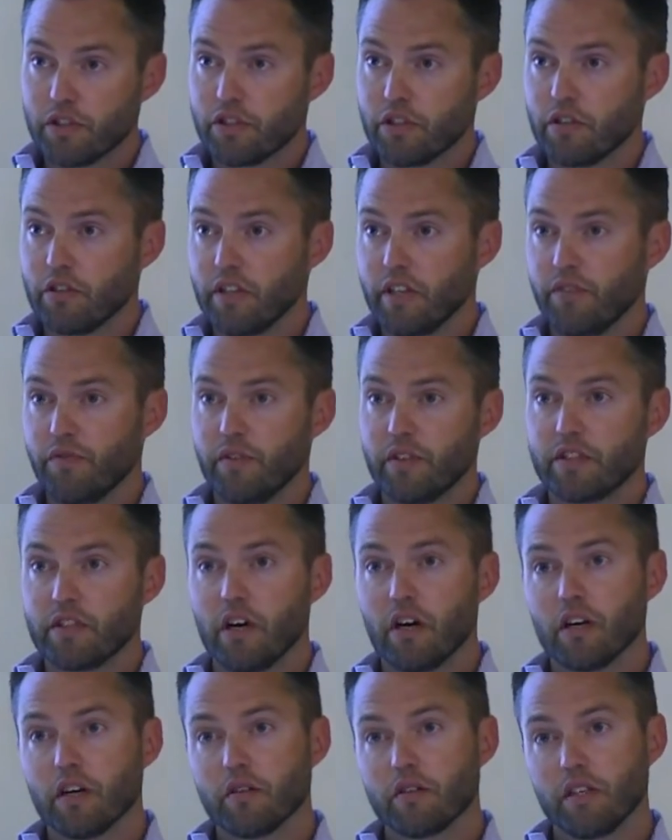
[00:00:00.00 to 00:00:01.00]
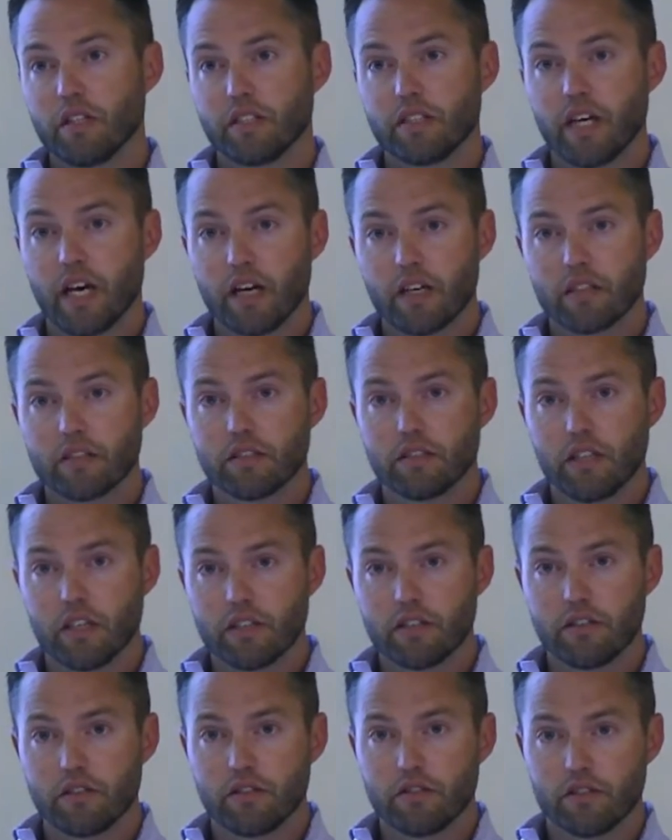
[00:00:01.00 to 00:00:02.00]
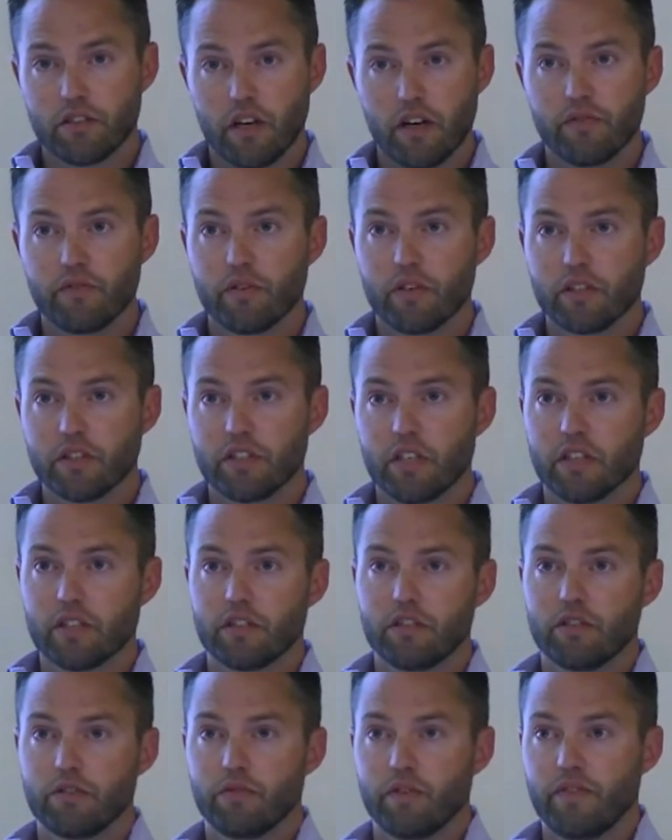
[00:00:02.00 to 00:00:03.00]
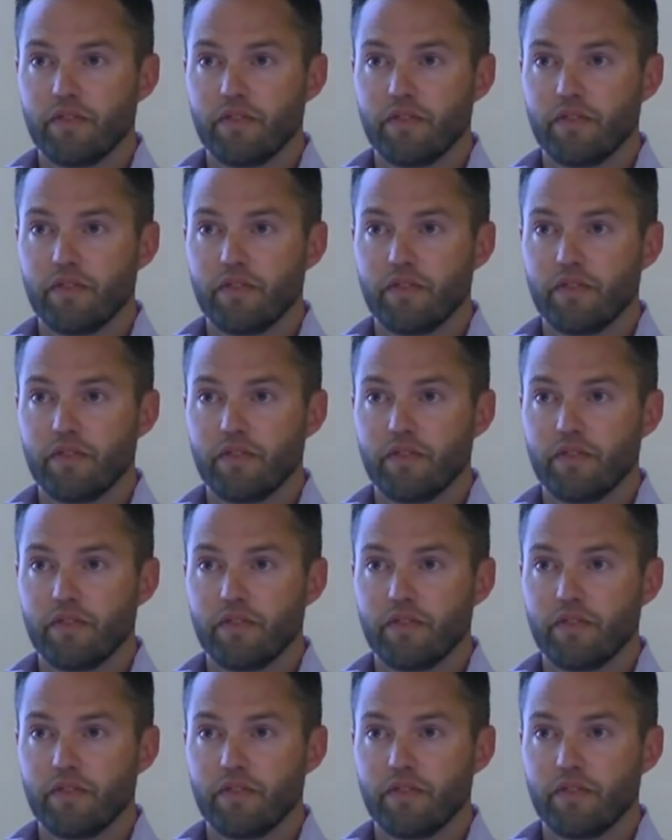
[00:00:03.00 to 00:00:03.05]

Certainly if we talk with the tech sector, software sector,